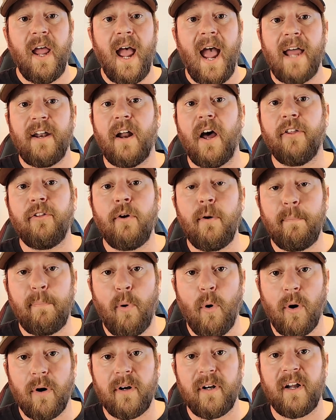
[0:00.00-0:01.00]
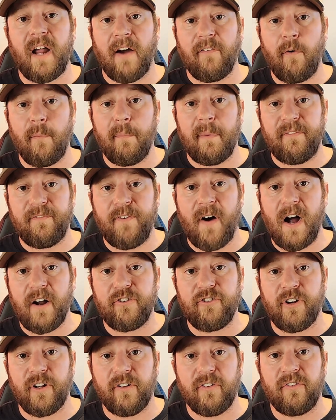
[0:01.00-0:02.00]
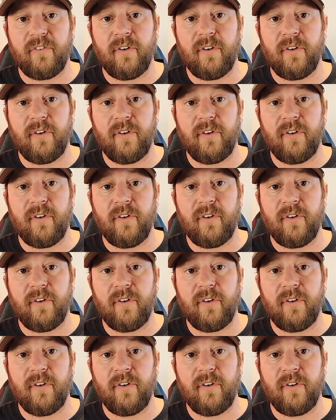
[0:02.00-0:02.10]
and other important government functions,